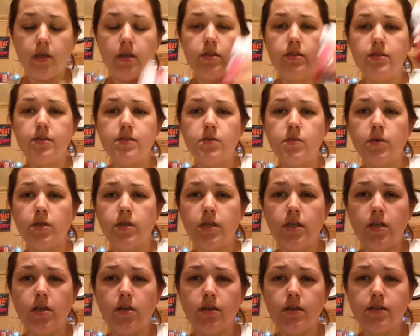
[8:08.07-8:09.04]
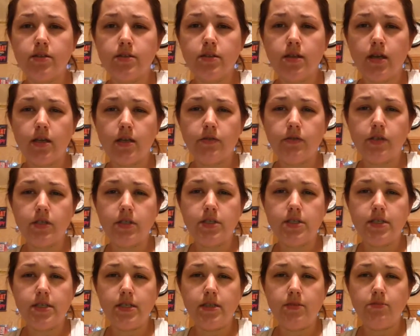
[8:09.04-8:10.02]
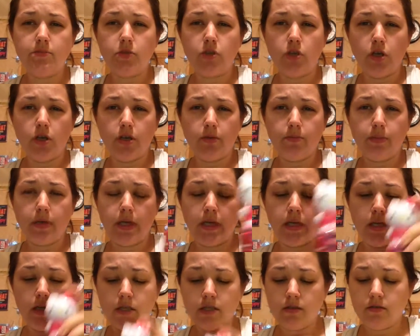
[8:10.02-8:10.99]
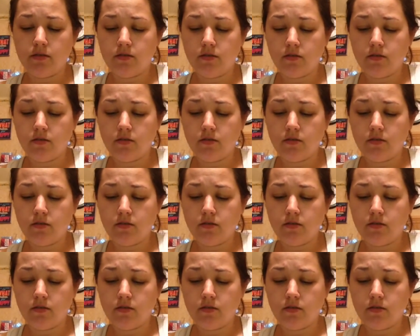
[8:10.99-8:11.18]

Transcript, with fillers: This one here, it's kind of a deep dark pink.